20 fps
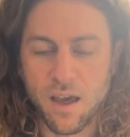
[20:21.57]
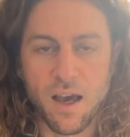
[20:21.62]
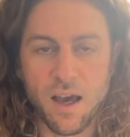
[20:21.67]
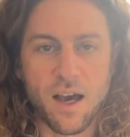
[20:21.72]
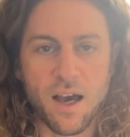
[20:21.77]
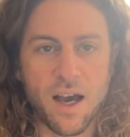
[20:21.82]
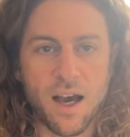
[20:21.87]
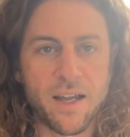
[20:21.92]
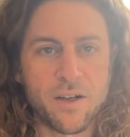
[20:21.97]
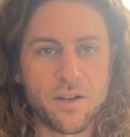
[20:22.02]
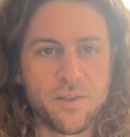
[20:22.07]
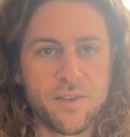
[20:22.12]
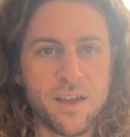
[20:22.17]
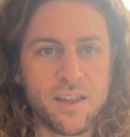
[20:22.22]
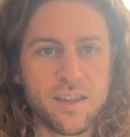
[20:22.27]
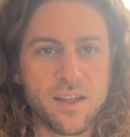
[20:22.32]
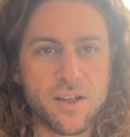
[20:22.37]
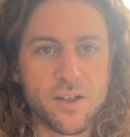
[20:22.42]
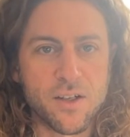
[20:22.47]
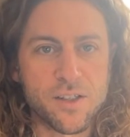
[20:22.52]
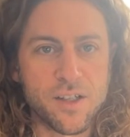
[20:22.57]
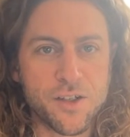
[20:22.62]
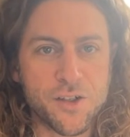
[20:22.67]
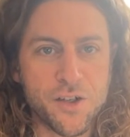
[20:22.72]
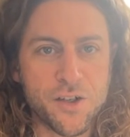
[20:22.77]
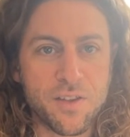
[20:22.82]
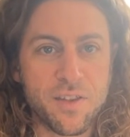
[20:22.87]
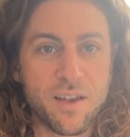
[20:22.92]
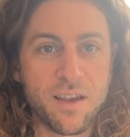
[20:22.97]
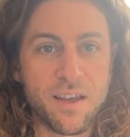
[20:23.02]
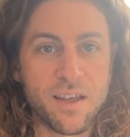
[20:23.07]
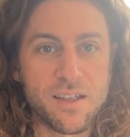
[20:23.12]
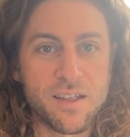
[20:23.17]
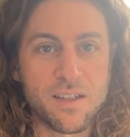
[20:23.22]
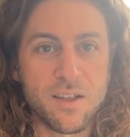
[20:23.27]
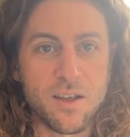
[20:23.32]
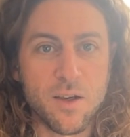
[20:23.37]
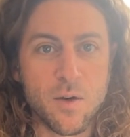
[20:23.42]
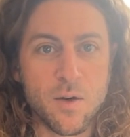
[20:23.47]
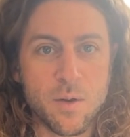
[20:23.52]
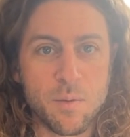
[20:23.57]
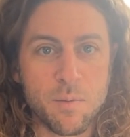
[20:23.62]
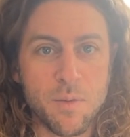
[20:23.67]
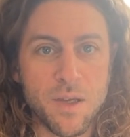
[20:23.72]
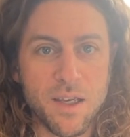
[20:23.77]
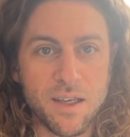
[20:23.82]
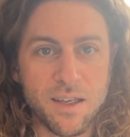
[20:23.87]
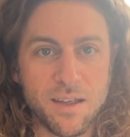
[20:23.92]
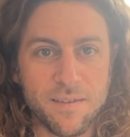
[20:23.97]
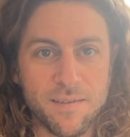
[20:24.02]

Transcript: I don't think there's such a thing as you and me.